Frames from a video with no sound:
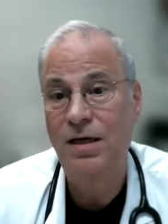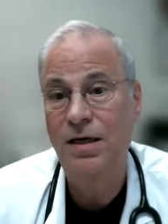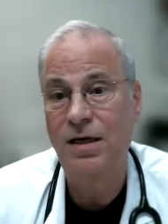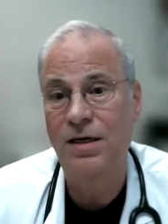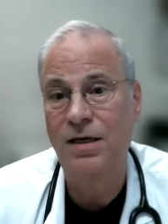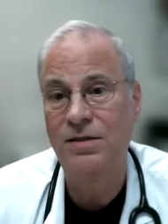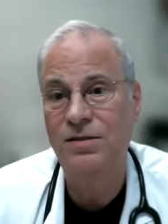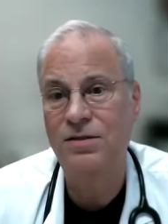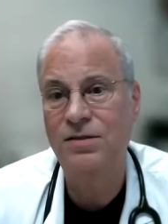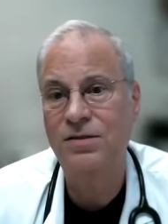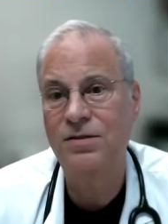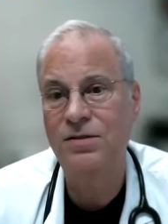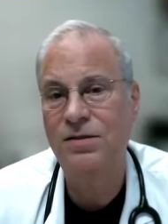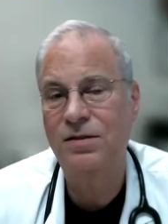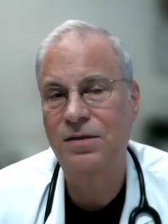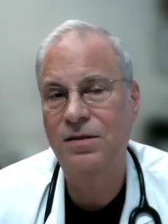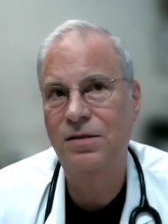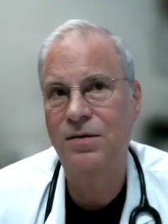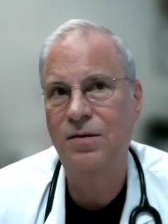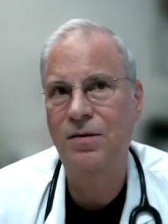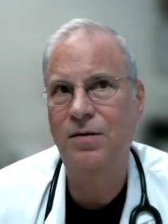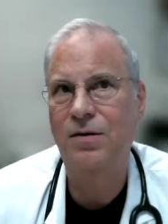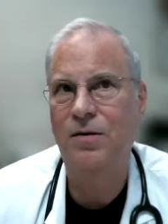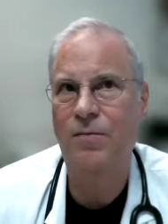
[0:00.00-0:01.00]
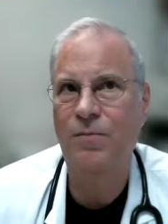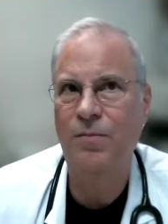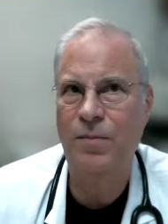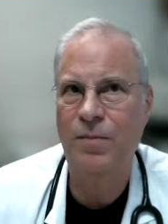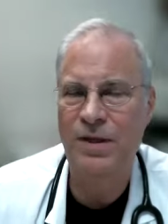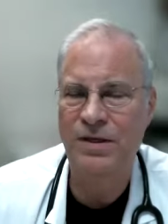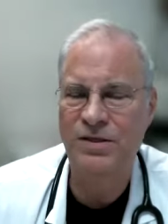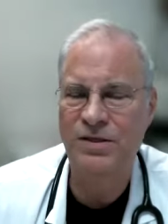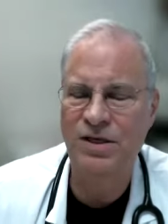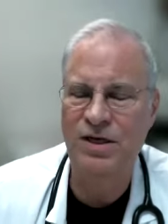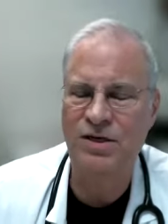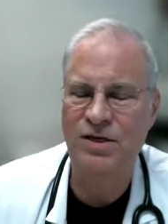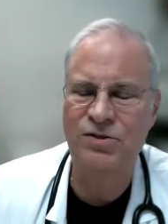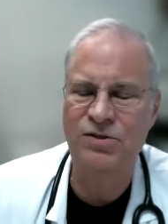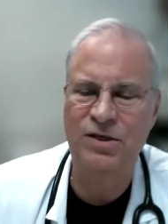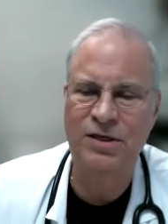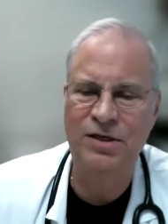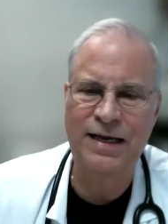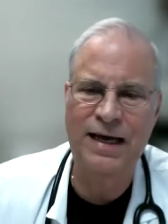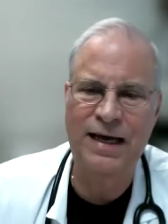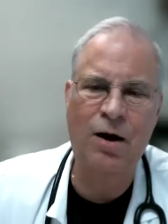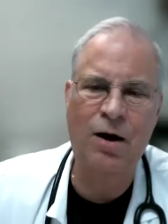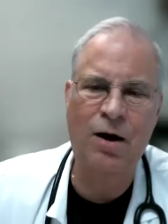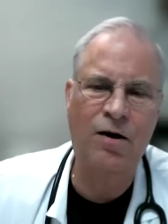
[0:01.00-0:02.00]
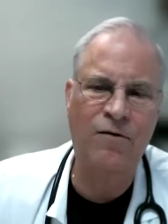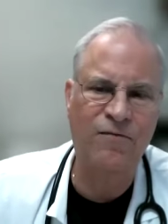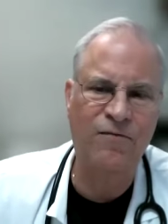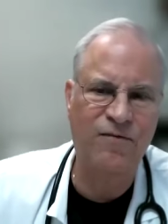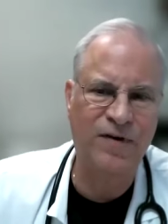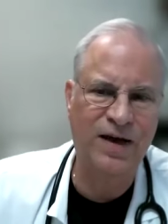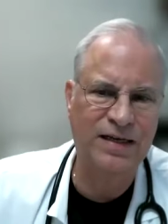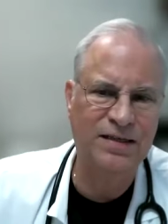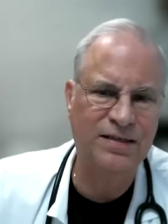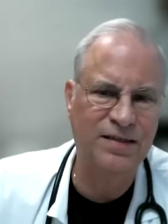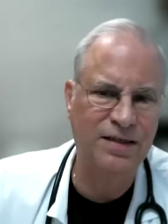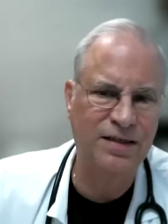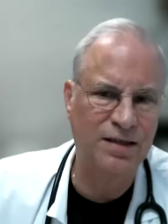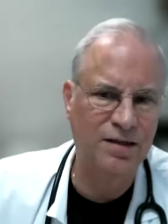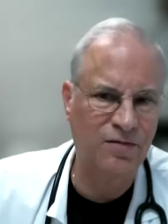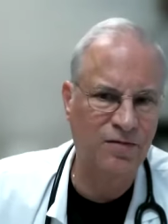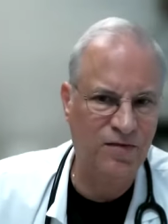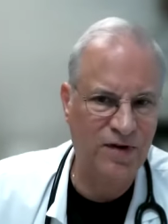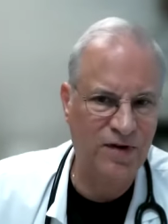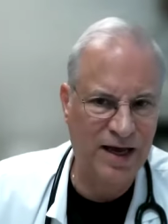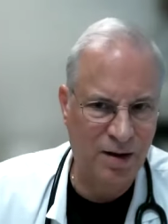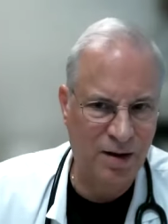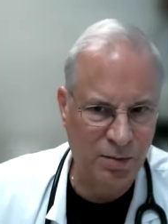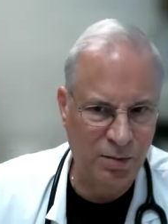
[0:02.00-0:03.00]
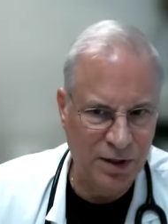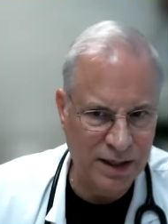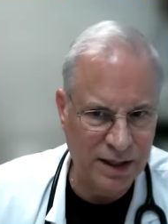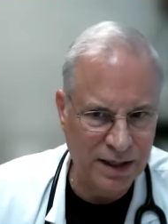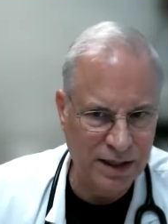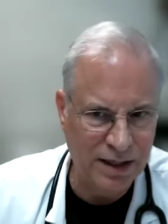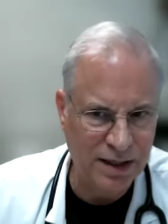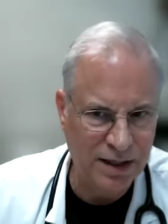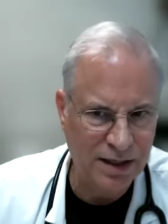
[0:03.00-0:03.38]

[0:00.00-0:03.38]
It's essentially now affecting the family.